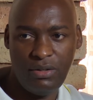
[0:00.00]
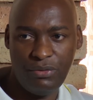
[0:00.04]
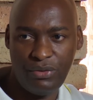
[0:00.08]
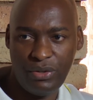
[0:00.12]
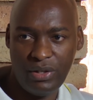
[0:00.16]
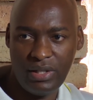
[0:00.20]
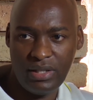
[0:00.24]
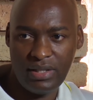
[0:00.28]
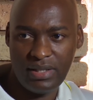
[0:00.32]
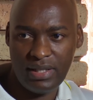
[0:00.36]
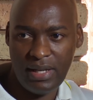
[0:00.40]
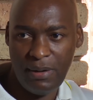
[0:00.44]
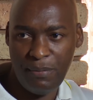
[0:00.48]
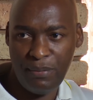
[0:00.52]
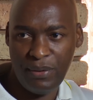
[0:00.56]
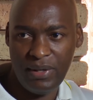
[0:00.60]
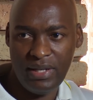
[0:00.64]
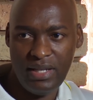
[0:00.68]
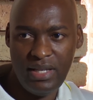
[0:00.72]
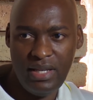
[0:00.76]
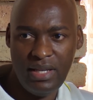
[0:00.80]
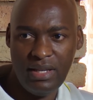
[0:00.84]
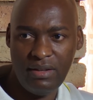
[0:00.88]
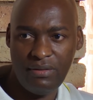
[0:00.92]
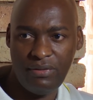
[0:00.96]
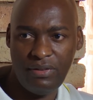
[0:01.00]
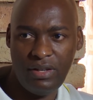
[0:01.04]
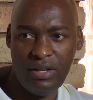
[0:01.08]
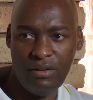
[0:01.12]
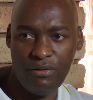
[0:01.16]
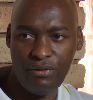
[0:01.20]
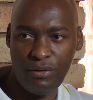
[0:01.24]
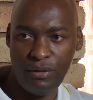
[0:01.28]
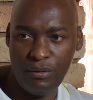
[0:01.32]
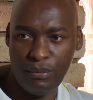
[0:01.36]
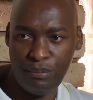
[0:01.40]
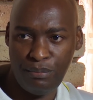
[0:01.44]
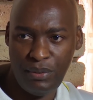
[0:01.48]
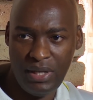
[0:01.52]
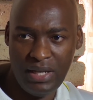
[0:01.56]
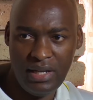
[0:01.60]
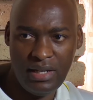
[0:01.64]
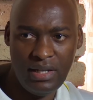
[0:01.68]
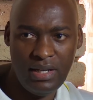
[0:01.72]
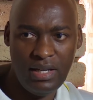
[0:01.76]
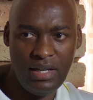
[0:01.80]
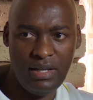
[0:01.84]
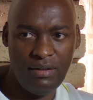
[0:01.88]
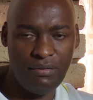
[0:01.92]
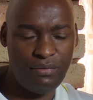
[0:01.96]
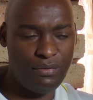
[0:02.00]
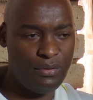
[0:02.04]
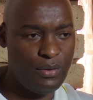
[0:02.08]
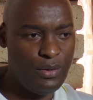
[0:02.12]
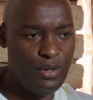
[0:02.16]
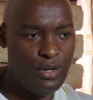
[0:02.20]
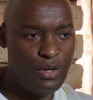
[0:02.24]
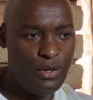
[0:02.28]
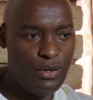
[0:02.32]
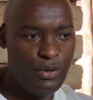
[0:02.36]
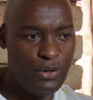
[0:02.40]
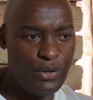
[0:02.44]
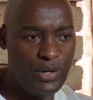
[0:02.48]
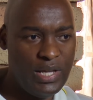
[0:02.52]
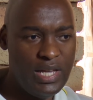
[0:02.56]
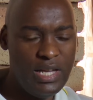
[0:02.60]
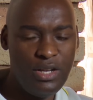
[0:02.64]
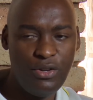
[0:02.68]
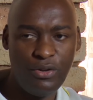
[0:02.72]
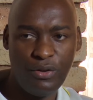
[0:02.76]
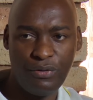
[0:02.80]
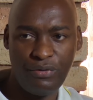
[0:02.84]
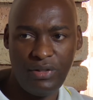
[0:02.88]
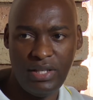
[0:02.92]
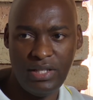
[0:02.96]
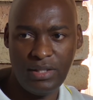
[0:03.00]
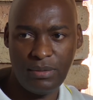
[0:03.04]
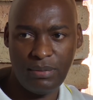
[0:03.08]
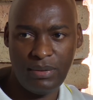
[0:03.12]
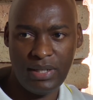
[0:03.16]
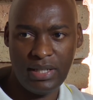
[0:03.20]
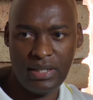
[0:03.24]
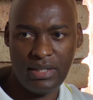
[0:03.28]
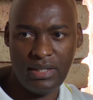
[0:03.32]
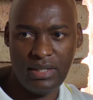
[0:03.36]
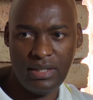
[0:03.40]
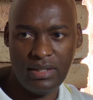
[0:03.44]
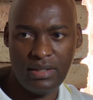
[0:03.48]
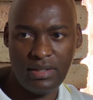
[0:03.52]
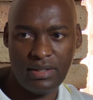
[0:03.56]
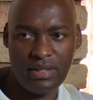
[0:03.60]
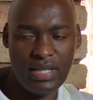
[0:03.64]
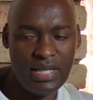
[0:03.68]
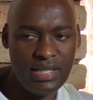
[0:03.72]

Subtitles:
for example, EFF or BLF or any of these parties.